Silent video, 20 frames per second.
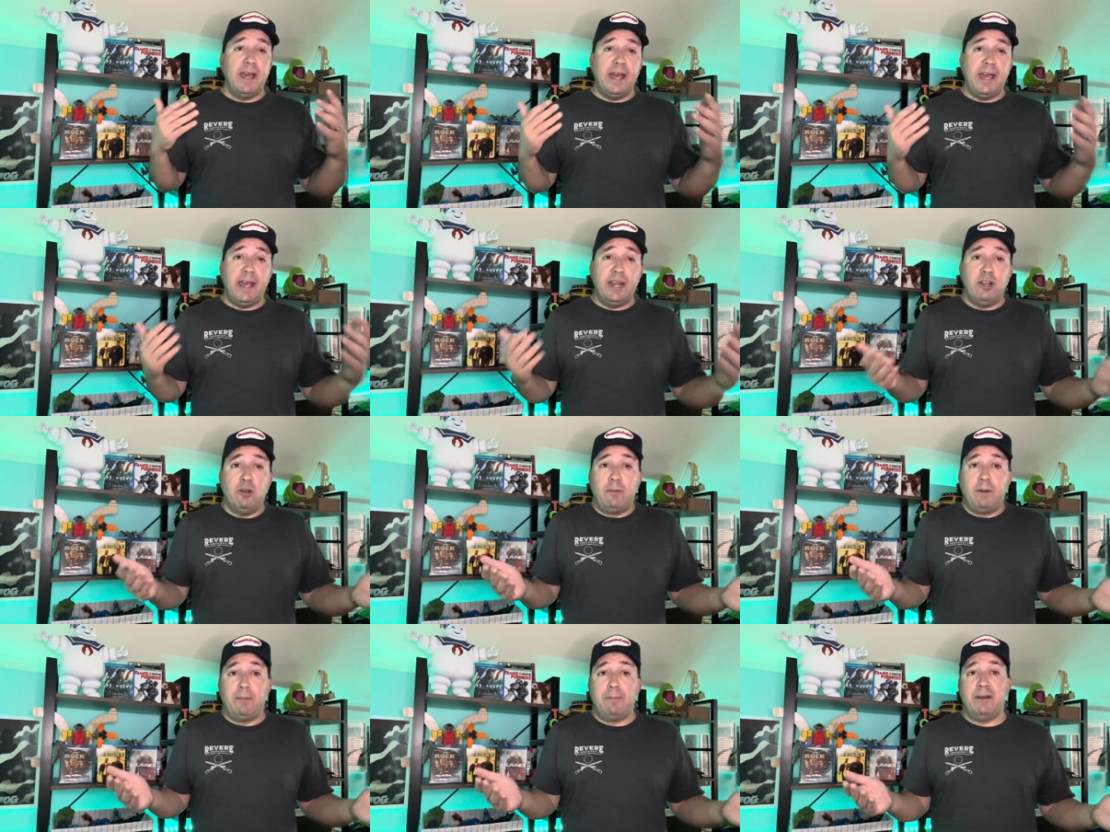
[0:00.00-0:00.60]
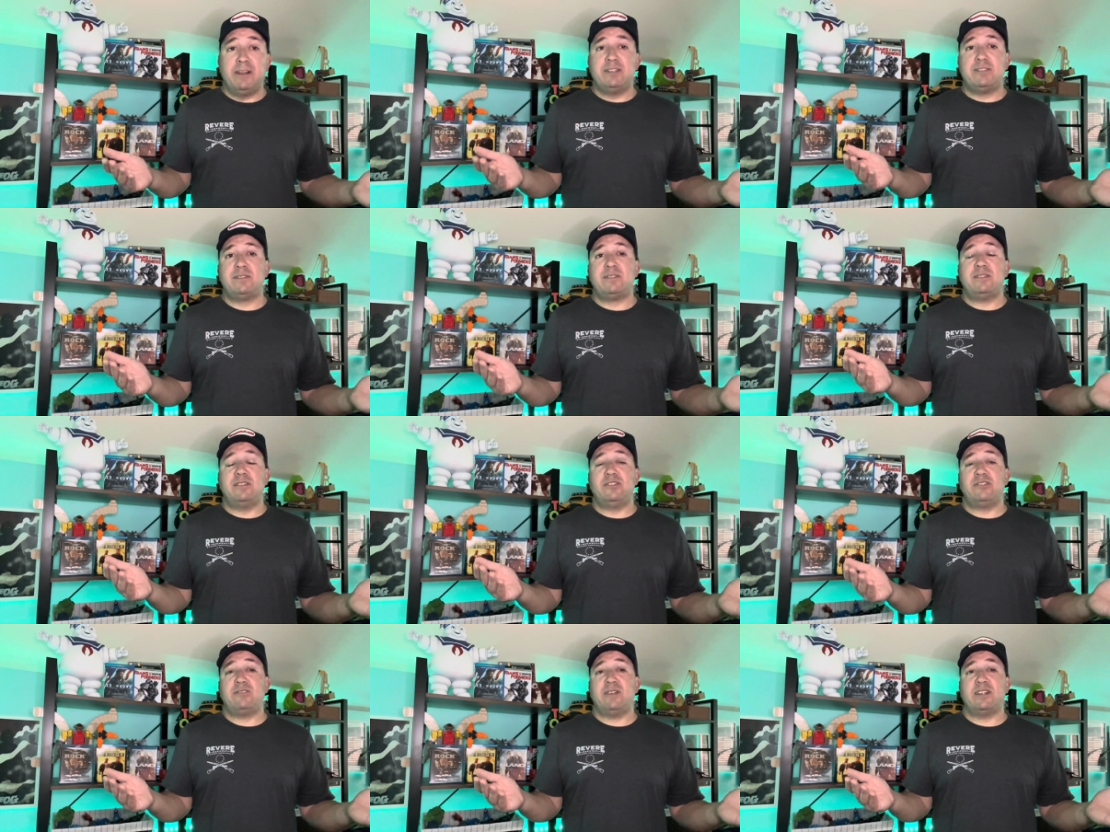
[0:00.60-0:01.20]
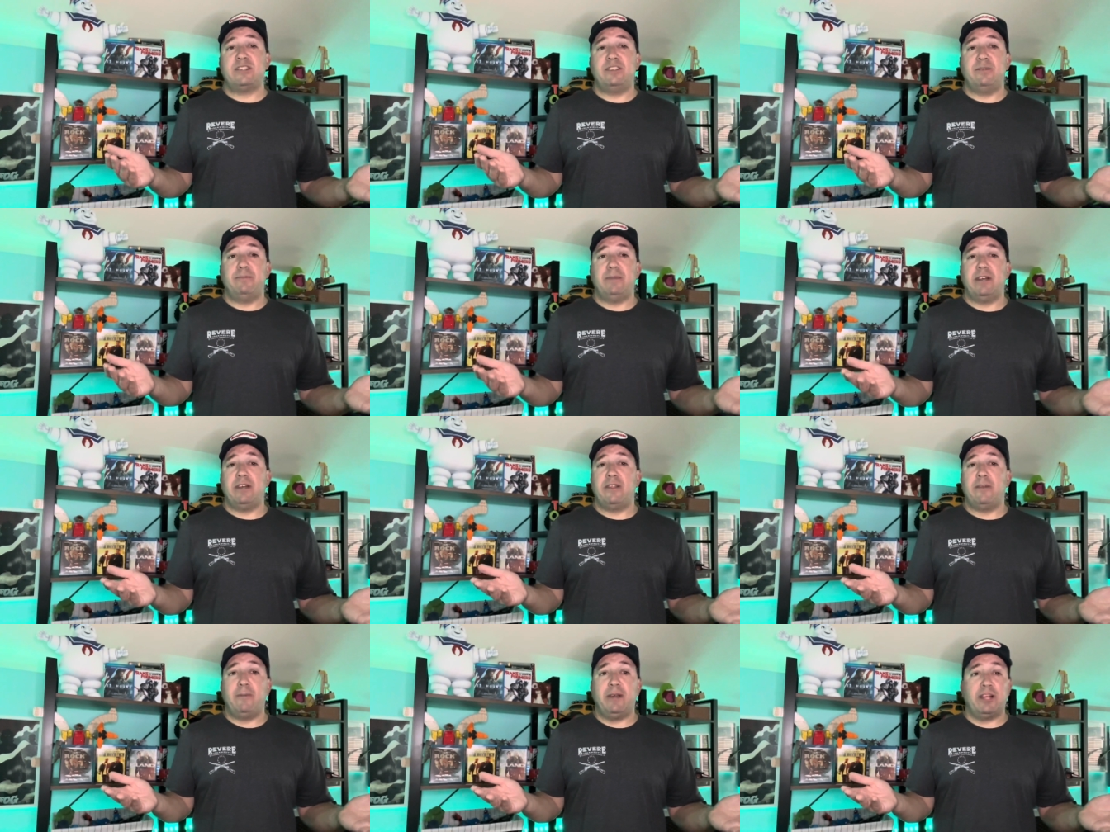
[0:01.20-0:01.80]
And nobody brings destruction better
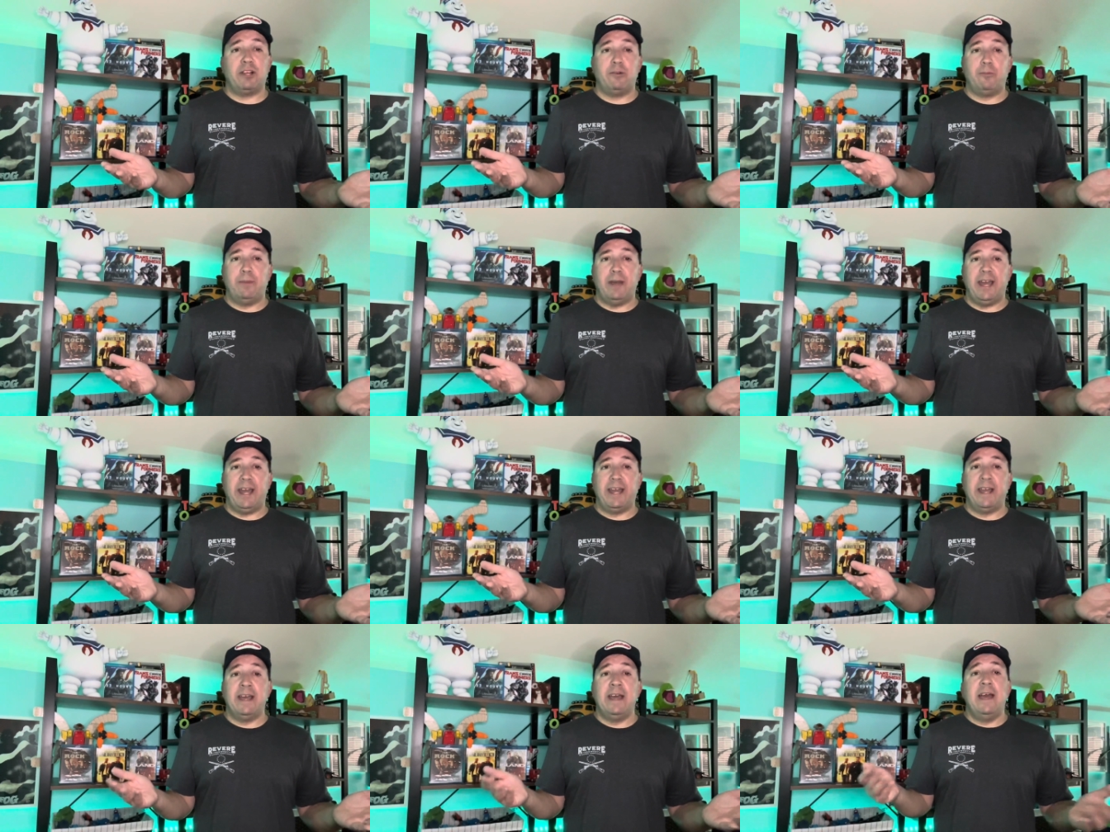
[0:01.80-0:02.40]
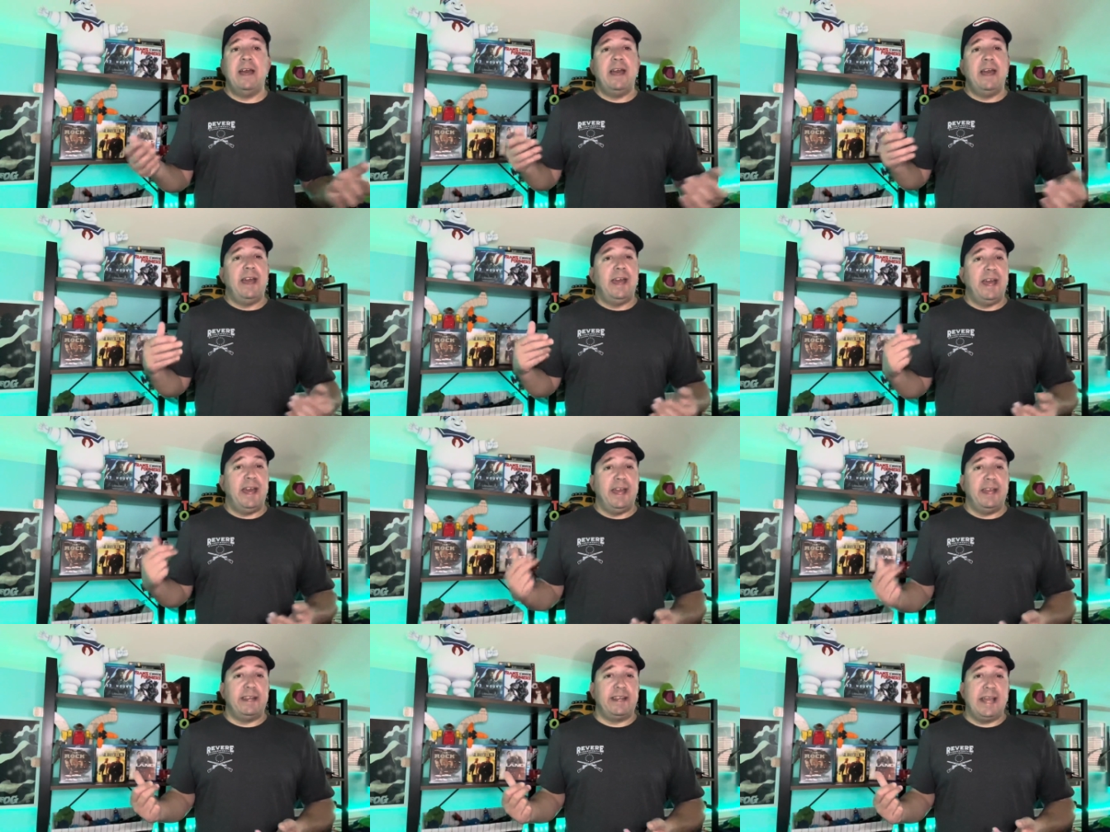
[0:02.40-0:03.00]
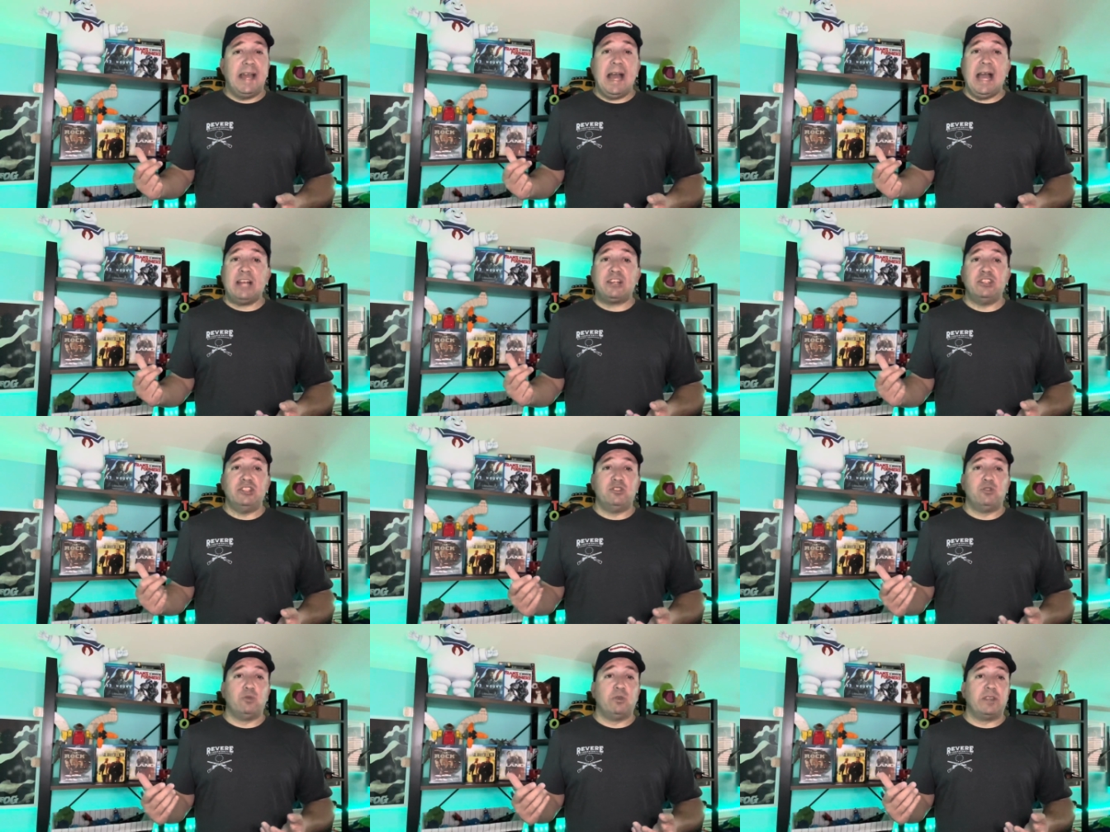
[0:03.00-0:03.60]
than Michael Bay, and the
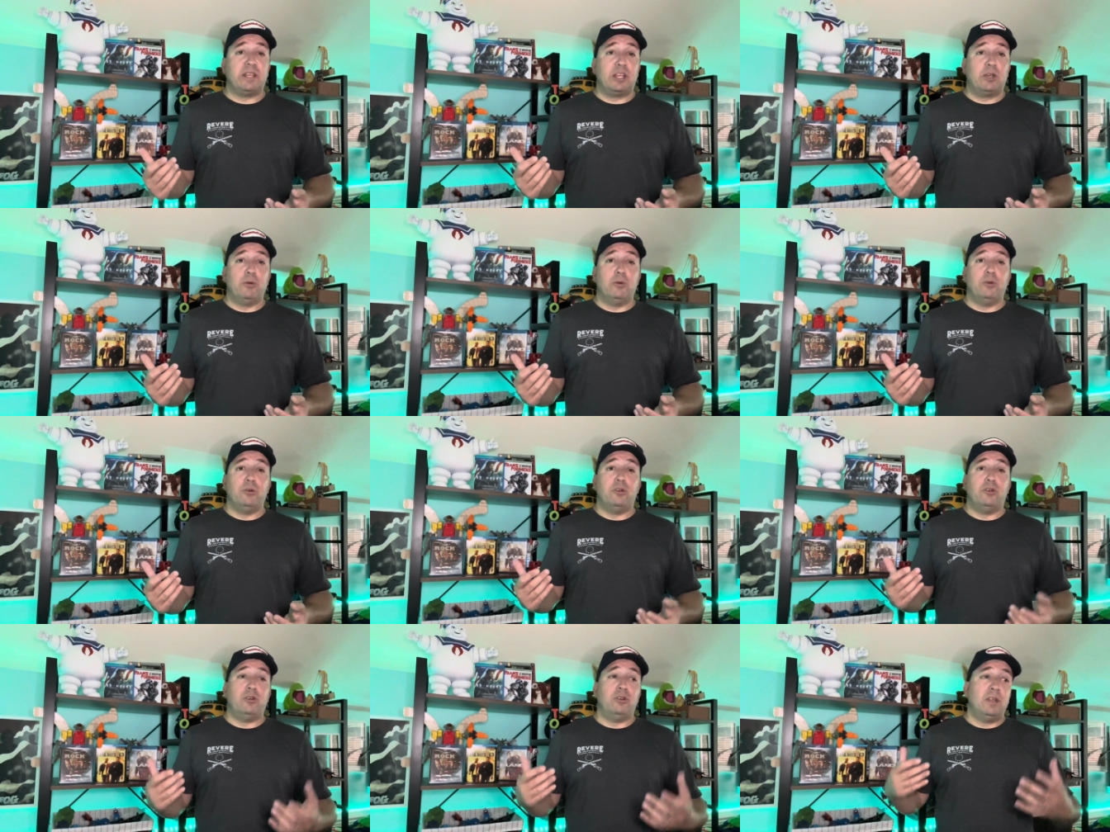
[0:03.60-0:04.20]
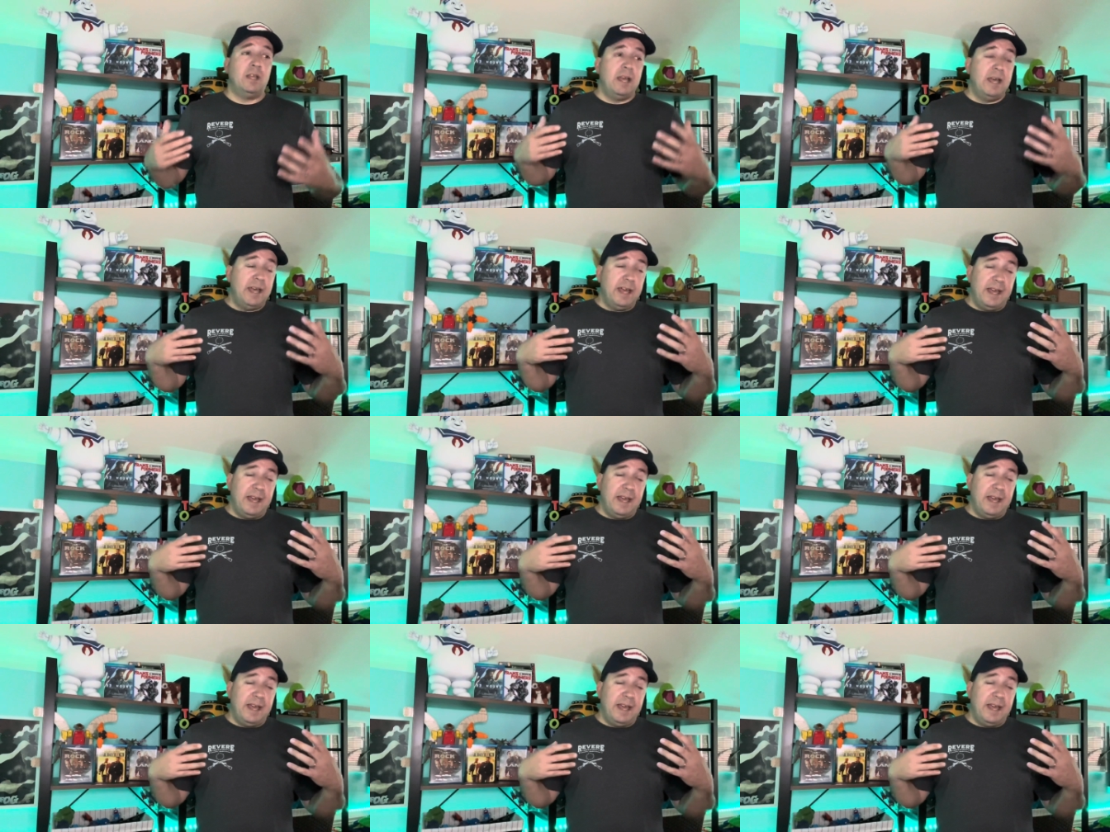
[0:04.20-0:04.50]
action's really cool.